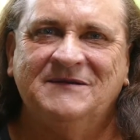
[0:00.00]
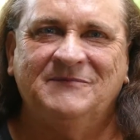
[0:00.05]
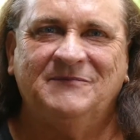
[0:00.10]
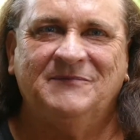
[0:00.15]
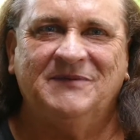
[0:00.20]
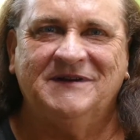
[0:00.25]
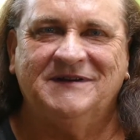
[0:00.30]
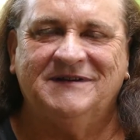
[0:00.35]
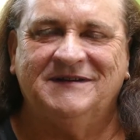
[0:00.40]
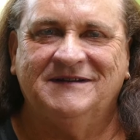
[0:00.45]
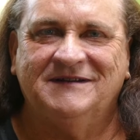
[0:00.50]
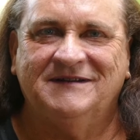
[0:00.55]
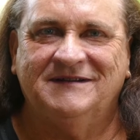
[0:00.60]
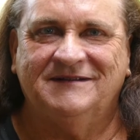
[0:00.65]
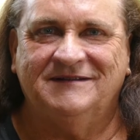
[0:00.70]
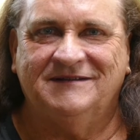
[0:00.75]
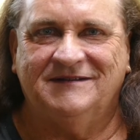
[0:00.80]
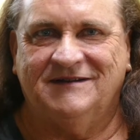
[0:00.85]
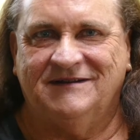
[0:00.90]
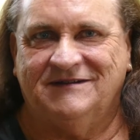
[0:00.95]
but
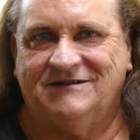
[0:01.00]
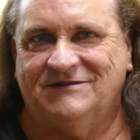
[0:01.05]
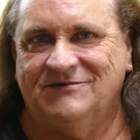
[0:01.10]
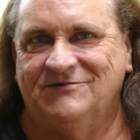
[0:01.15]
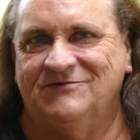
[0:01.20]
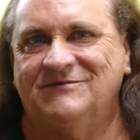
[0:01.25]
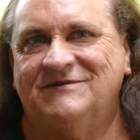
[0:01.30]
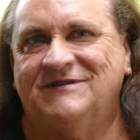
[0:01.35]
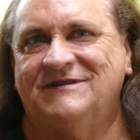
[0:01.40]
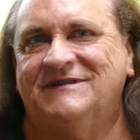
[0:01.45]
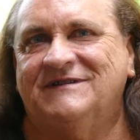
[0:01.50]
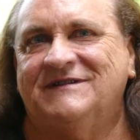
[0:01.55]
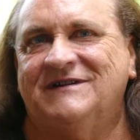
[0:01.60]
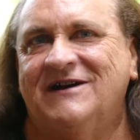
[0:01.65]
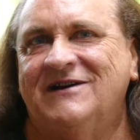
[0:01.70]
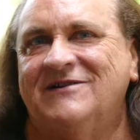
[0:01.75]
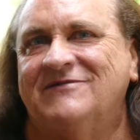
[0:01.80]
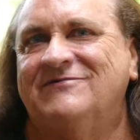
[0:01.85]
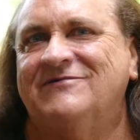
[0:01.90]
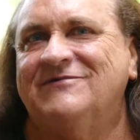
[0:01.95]
the door to the
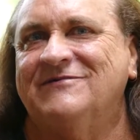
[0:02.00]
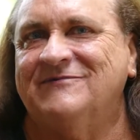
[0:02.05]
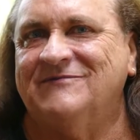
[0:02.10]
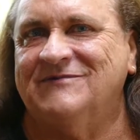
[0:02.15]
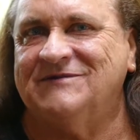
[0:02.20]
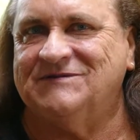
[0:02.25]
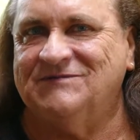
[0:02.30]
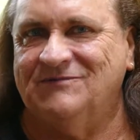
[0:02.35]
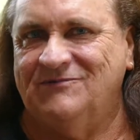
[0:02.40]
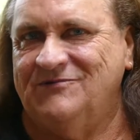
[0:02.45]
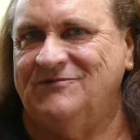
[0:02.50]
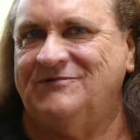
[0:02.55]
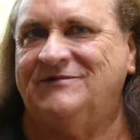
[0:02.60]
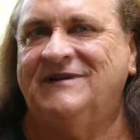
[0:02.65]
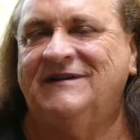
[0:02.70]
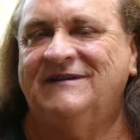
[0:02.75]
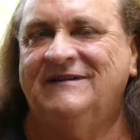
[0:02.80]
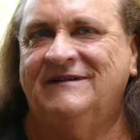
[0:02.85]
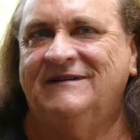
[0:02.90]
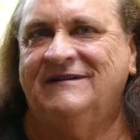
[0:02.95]
dark room was
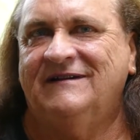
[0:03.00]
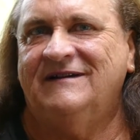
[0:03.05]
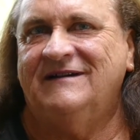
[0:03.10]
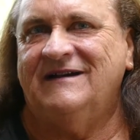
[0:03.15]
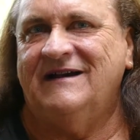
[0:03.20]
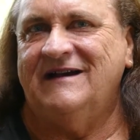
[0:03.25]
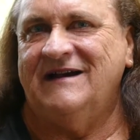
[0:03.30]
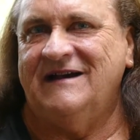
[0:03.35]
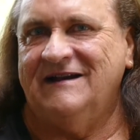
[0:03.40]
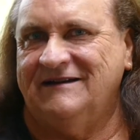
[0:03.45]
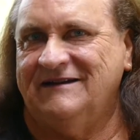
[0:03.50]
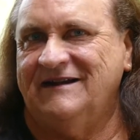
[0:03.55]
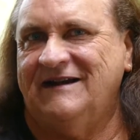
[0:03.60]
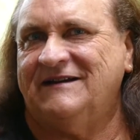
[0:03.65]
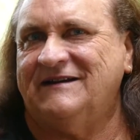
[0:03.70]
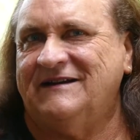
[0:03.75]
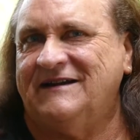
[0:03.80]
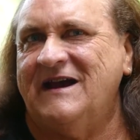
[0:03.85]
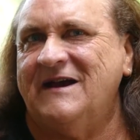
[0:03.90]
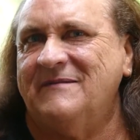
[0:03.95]
wood and
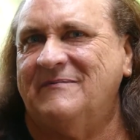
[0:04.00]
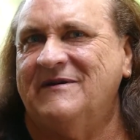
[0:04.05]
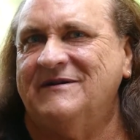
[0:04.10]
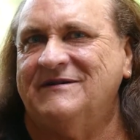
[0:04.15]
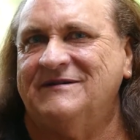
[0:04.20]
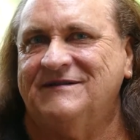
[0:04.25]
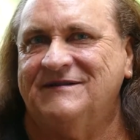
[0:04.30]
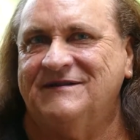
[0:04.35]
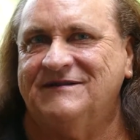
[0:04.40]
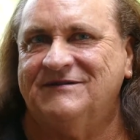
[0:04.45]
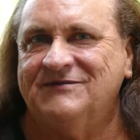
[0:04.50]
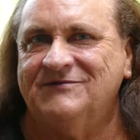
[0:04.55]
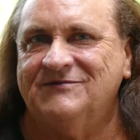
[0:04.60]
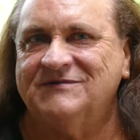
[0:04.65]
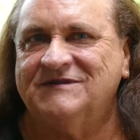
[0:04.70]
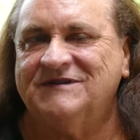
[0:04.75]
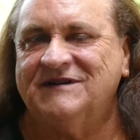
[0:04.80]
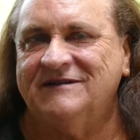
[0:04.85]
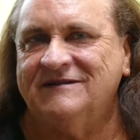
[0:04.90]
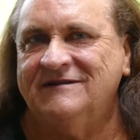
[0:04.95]
had a gap under the
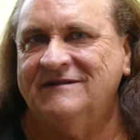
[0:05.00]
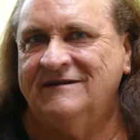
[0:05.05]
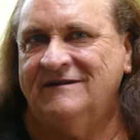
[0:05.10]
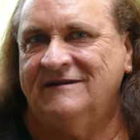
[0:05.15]
door, so